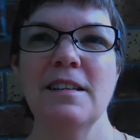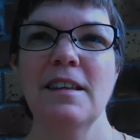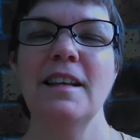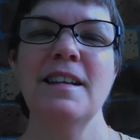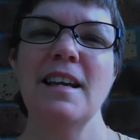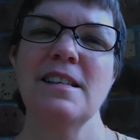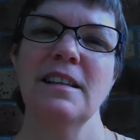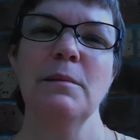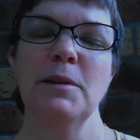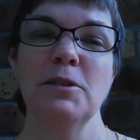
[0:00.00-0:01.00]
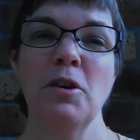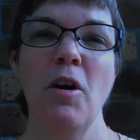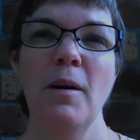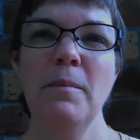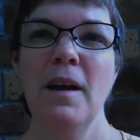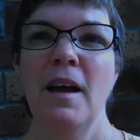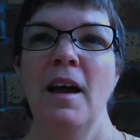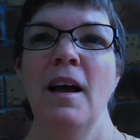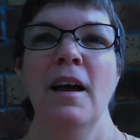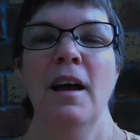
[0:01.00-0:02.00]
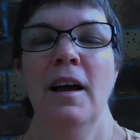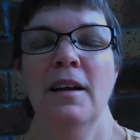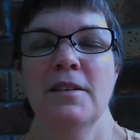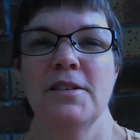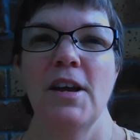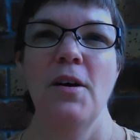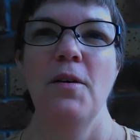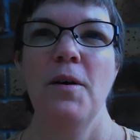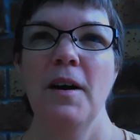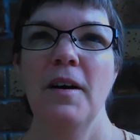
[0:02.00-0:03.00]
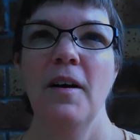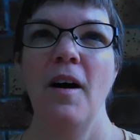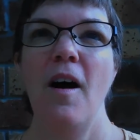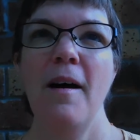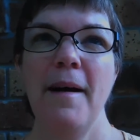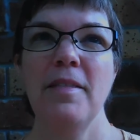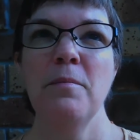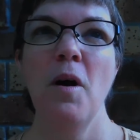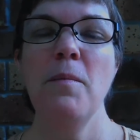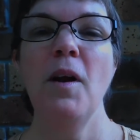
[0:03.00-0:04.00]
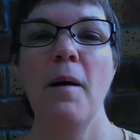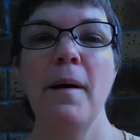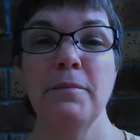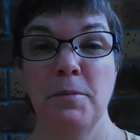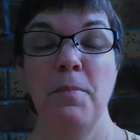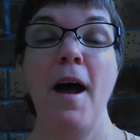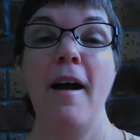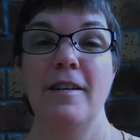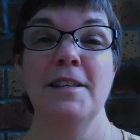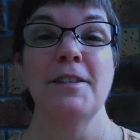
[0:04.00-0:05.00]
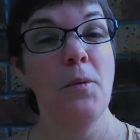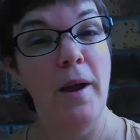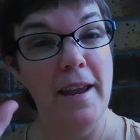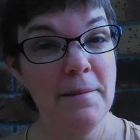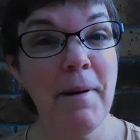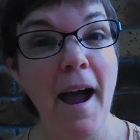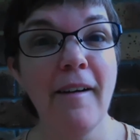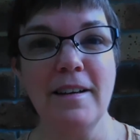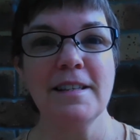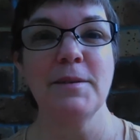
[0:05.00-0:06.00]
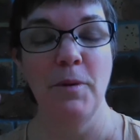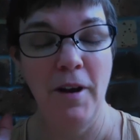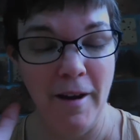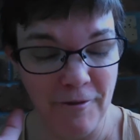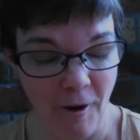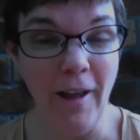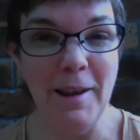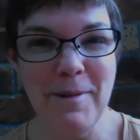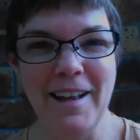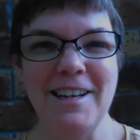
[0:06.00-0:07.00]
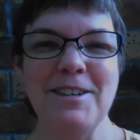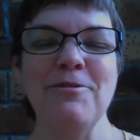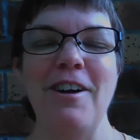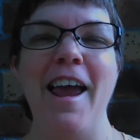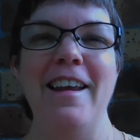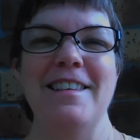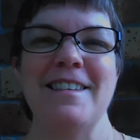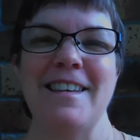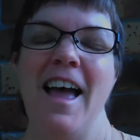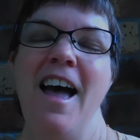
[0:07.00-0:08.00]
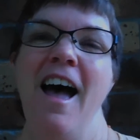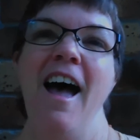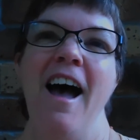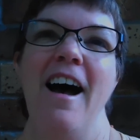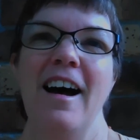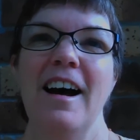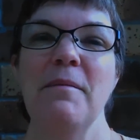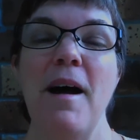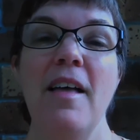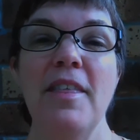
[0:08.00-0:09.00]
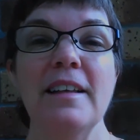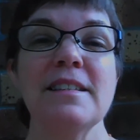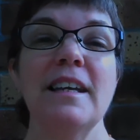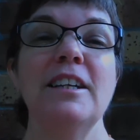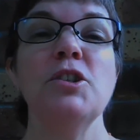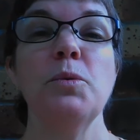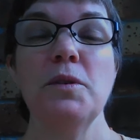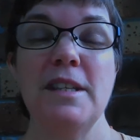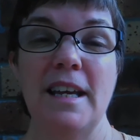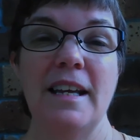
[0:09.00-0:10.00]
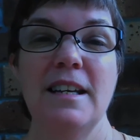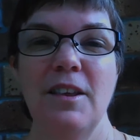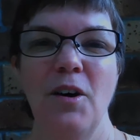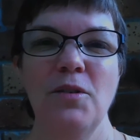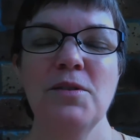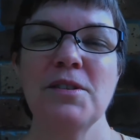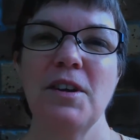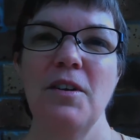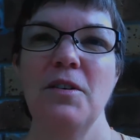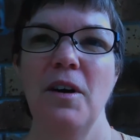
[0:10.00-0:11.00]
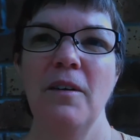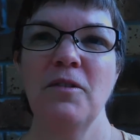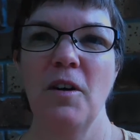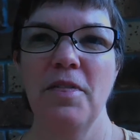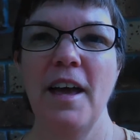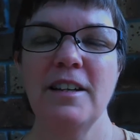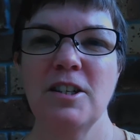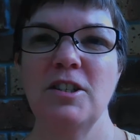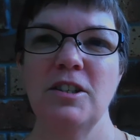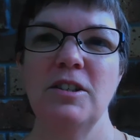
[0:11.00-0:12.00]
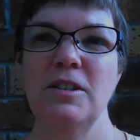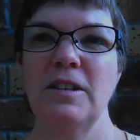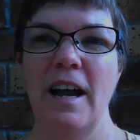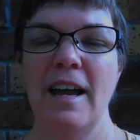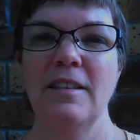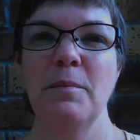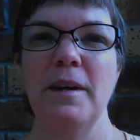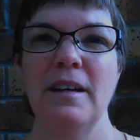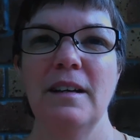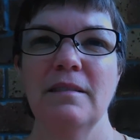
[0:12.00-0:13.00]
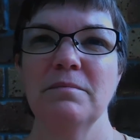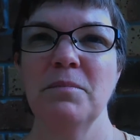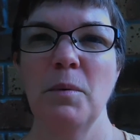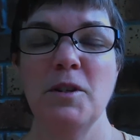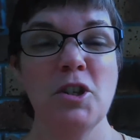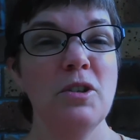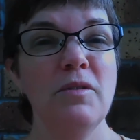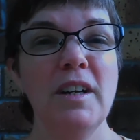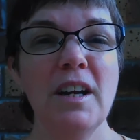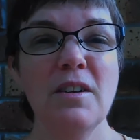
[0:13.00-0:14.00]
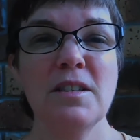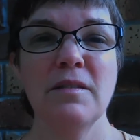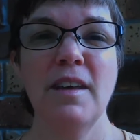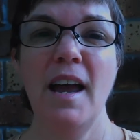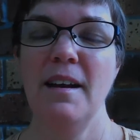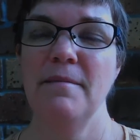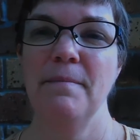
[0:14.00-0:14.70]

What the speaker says: So that takes a little bit of time. So at the moment I'm up to Paris. So we're in Paris. We've finally made it to France. And that's getting towards the end of those. So I've got that to do, and there'll be probably 2 videos of that.